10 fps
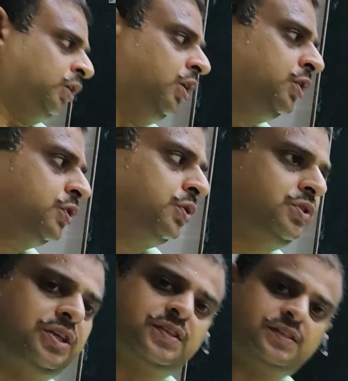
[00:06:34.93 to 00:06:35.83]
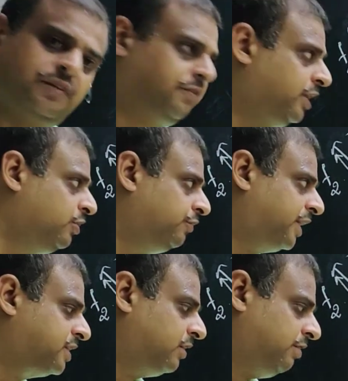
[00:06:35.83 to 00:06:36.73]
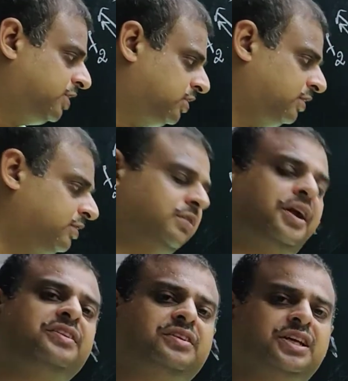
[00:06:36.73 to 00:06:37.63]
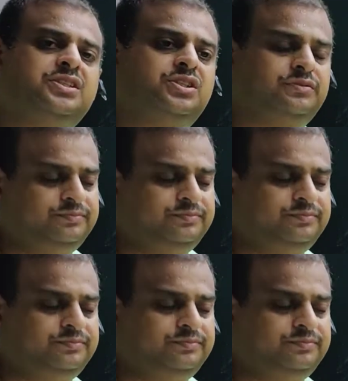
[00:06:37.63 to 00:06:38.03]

So this is the value of acceleration and the tension.